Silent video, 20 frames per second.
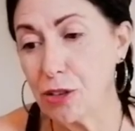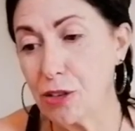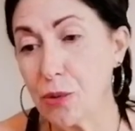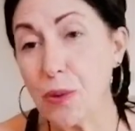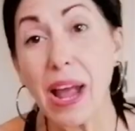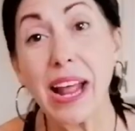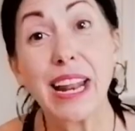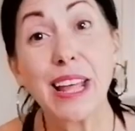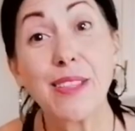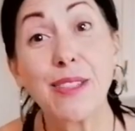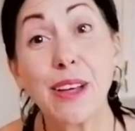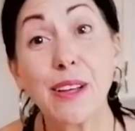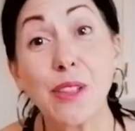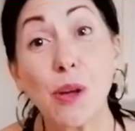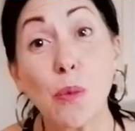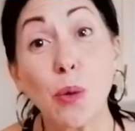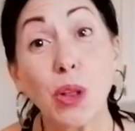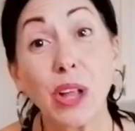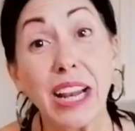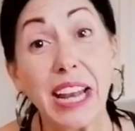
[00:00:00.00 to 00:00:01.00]
do anything
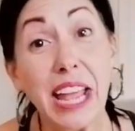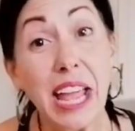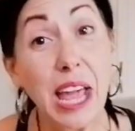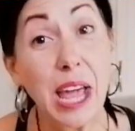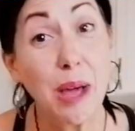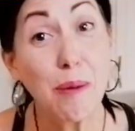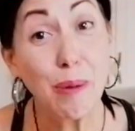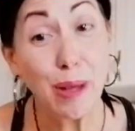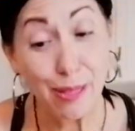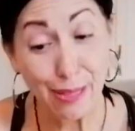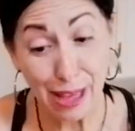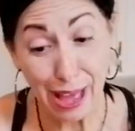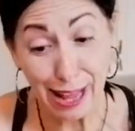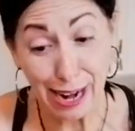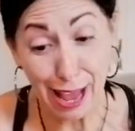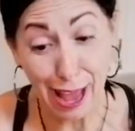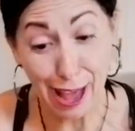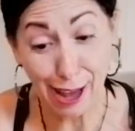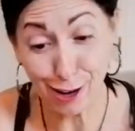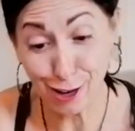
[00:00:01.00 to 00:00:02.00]
that will inhibit
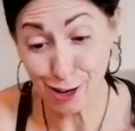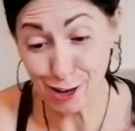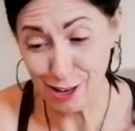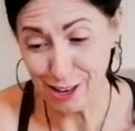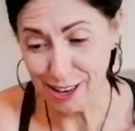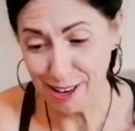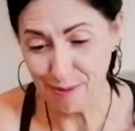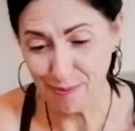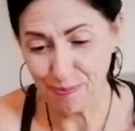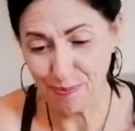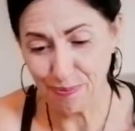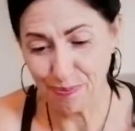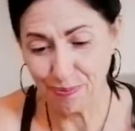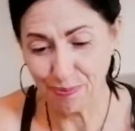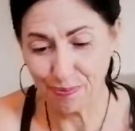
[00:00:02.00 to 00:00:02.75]
that action.